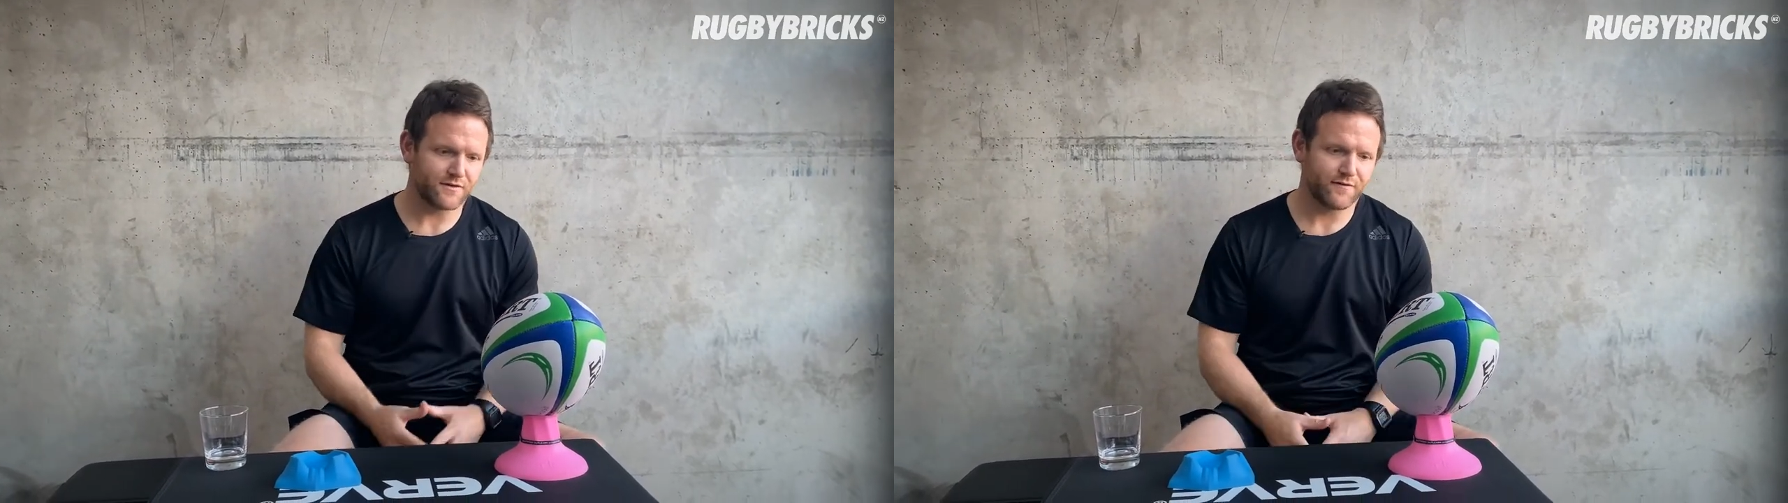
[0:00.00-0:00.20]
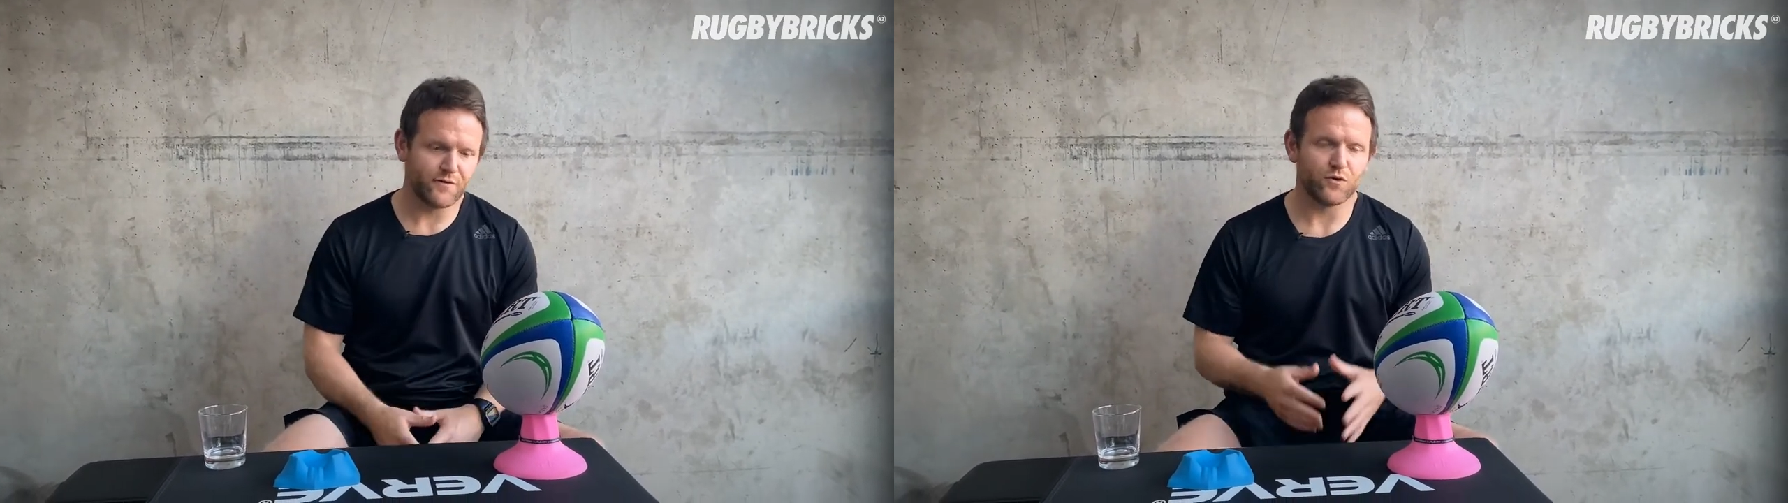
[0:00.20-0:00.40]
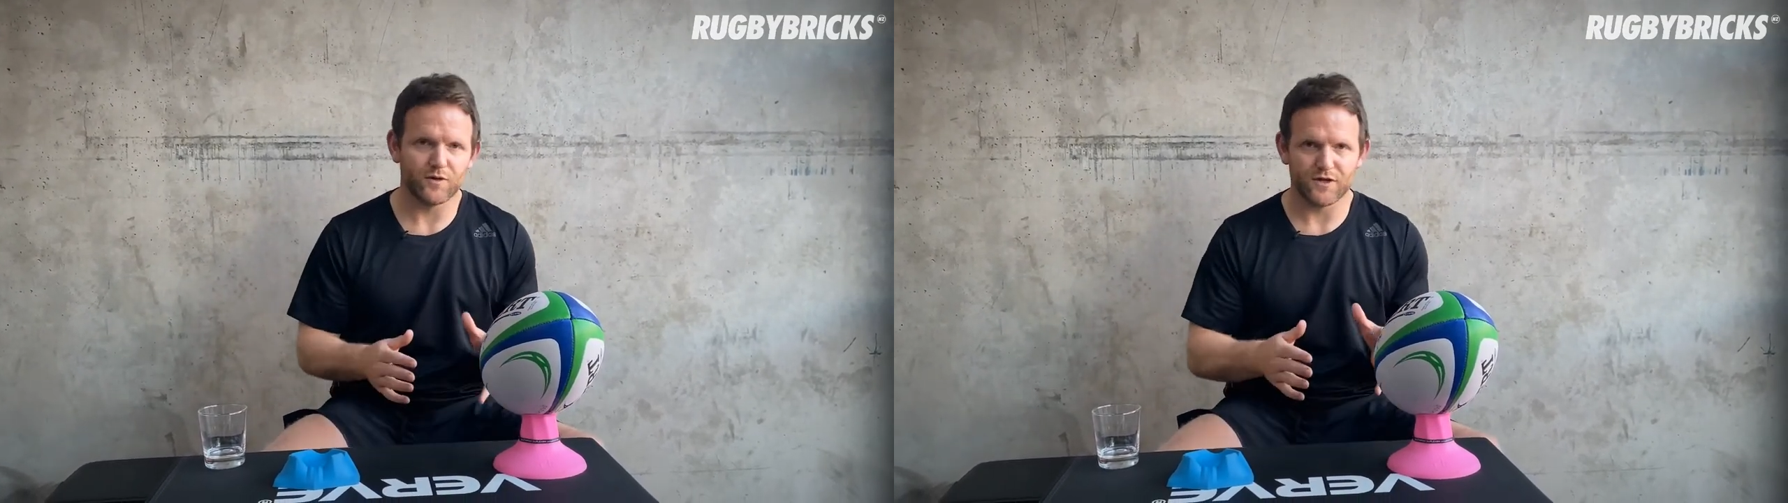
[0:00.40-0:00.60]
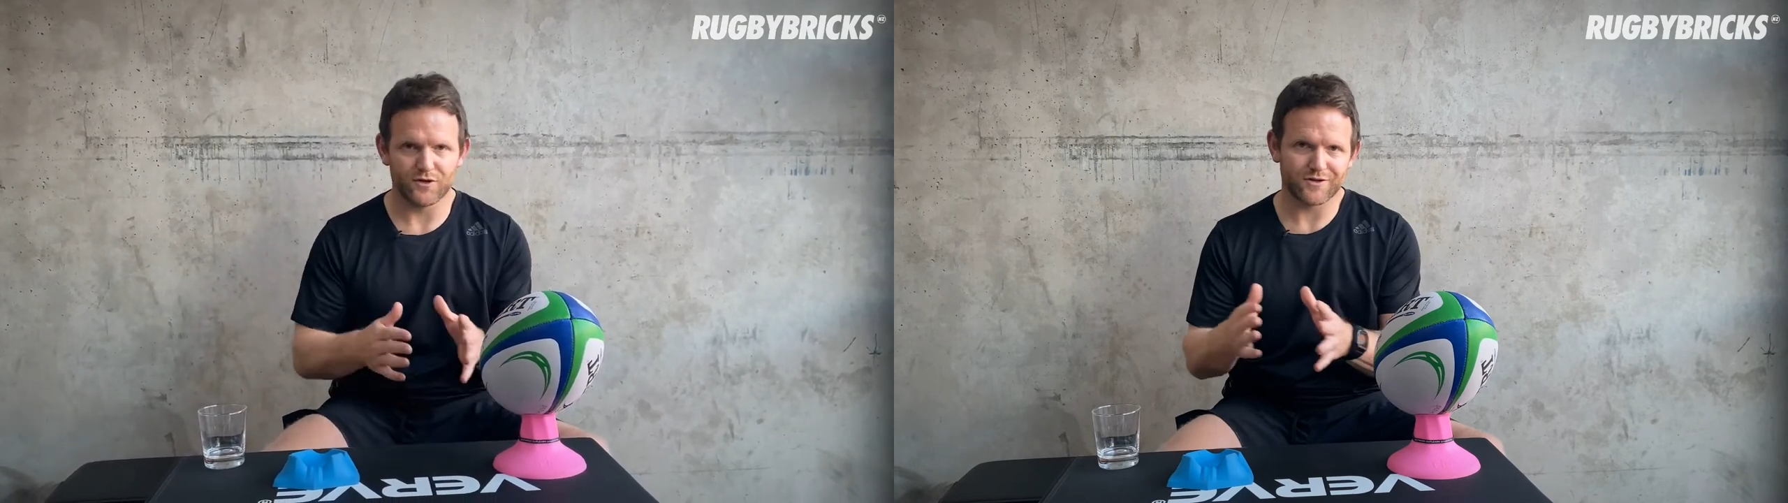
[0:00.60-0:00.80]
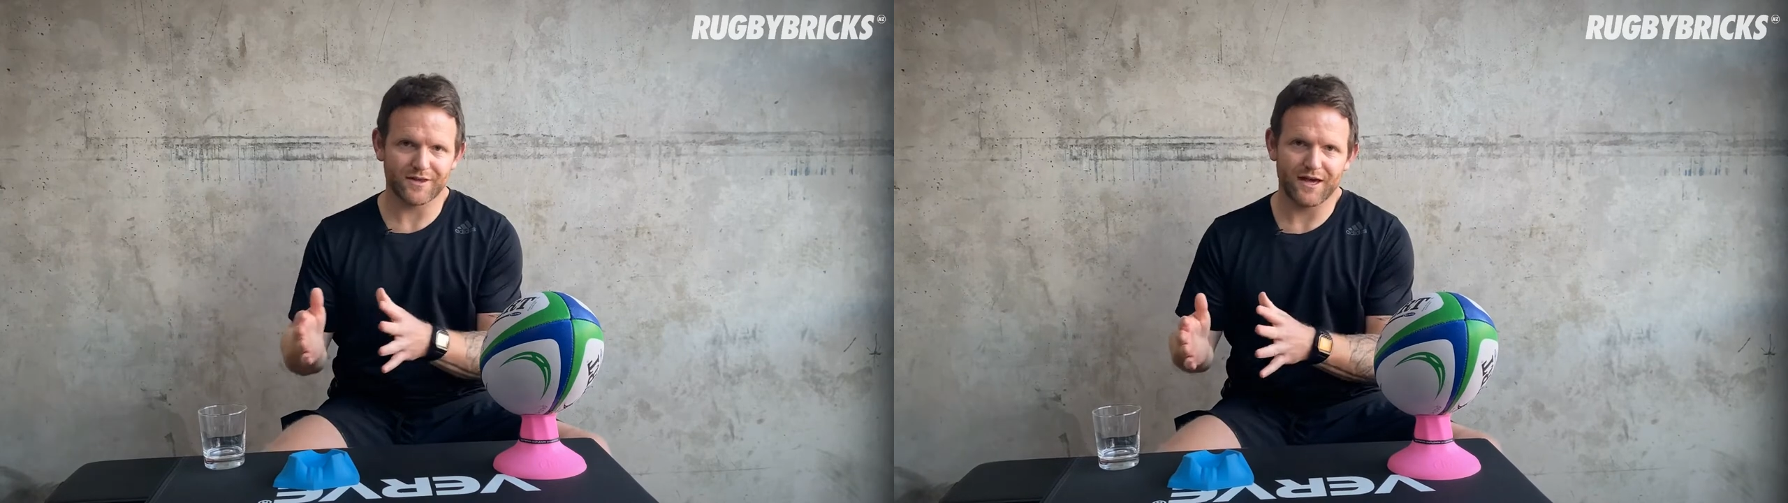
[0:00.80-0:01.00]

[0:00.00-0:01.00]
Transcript: to feel really good in the